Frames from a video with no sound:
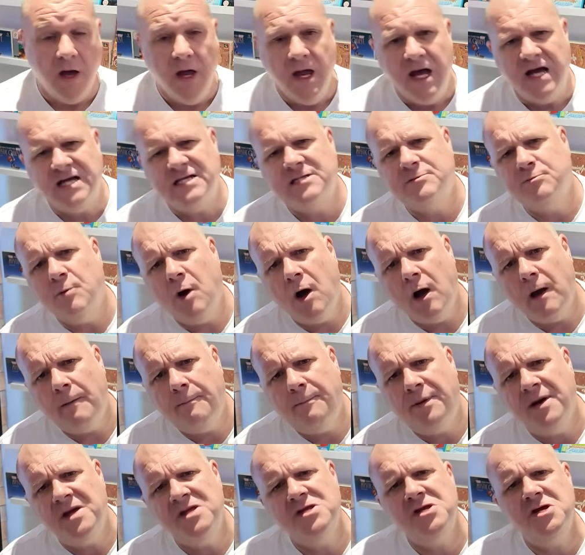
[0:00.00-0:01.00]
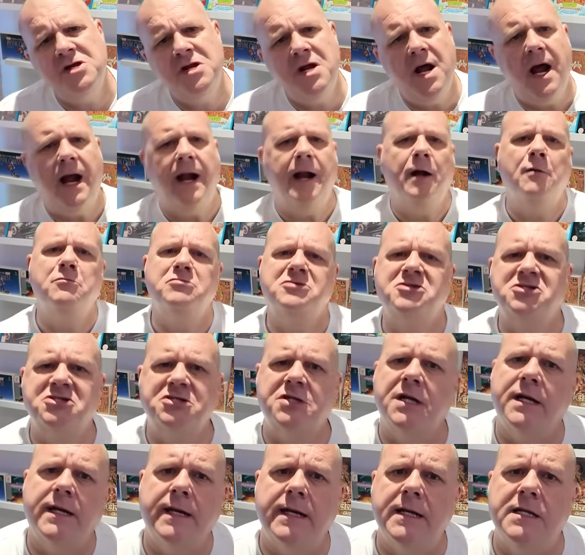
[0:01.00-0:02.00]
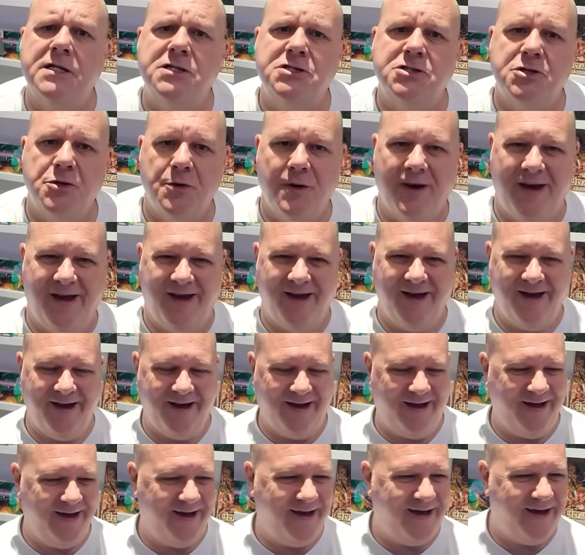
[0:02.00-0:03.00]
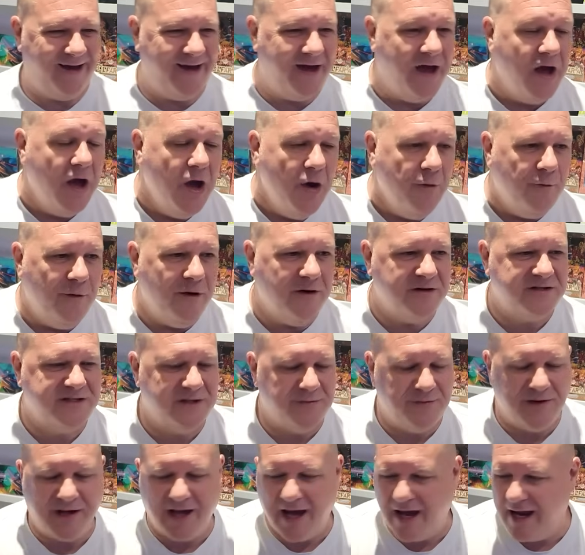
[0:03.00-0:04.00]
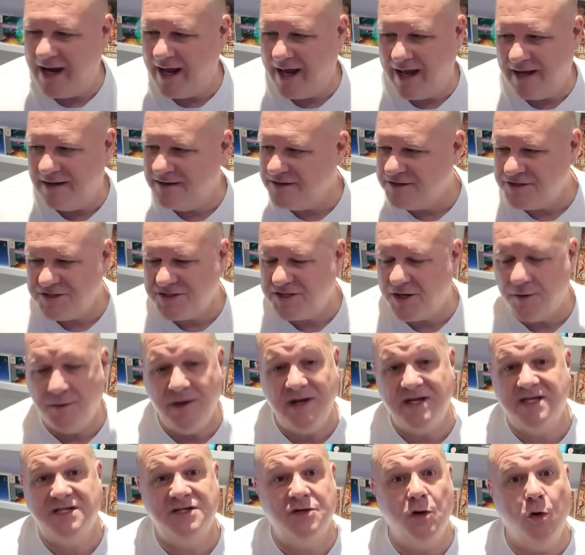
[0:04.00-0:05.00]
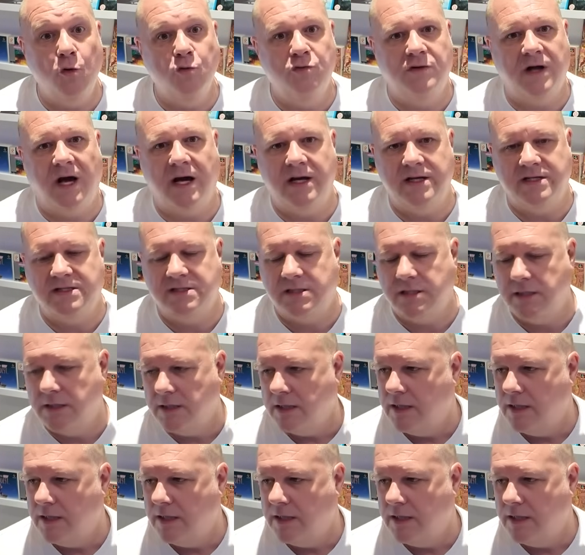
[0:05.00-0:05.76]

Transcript: That's my opinion, and I'm sticking to it. What else did we get there? There's just so many school days.